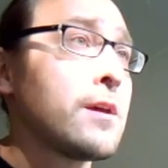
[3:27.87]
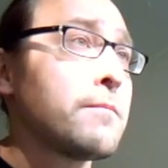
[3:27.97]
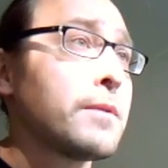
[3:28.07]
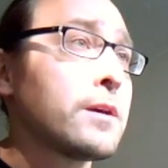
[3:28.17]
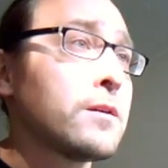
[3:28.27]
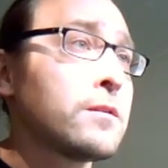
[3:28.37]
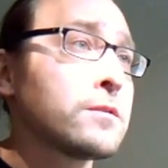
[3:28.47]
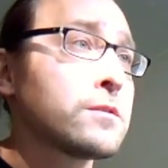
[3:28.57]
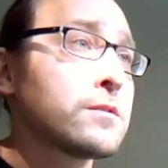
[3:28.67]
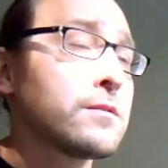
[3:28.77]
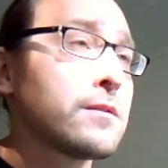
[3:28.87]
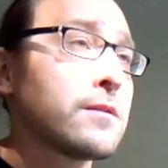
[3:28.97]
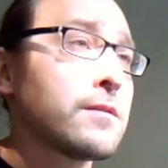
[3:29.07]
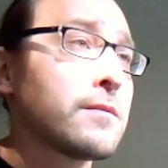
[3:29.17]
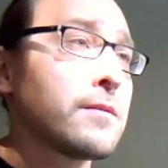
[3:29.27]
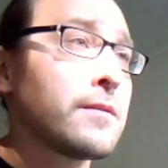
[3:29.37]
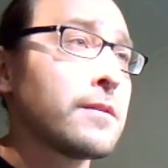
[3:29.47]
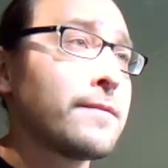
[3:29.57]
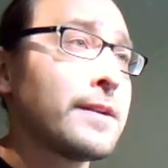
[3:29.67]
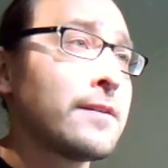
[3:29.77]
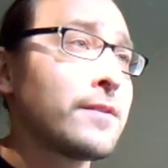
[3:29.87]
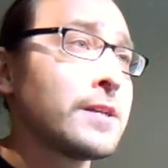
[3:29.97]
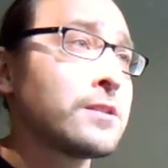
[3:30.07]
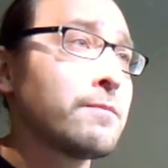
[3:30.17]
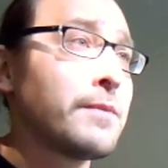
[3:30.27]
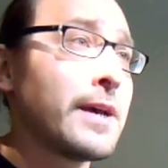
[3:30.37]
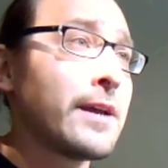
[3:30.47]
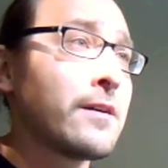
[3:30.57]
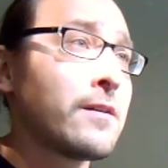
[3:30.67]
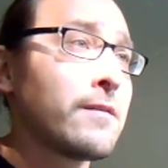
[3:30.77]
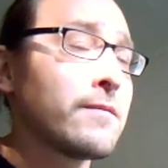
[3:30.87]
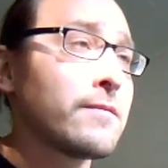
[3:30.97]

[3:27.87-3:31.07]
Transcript: because the Federation player